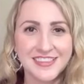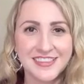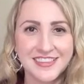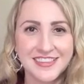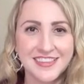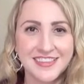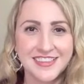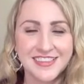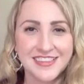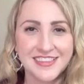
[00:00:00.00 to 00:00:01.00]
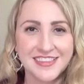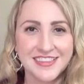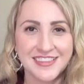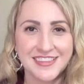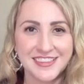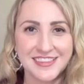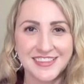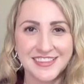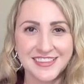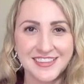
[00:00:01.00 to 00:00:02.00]

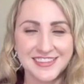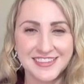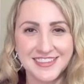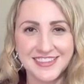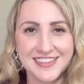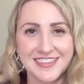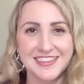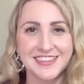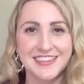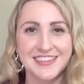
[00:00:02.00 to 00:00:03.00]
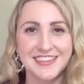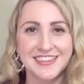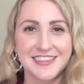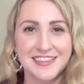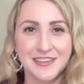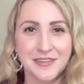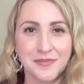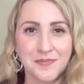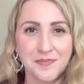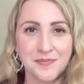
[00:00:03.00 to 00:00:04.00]

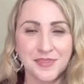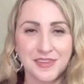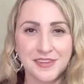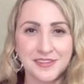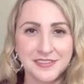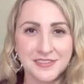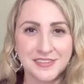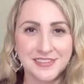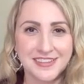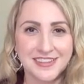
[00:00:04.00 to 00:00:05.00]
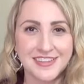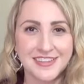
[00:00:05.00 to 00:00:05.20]
[no speech]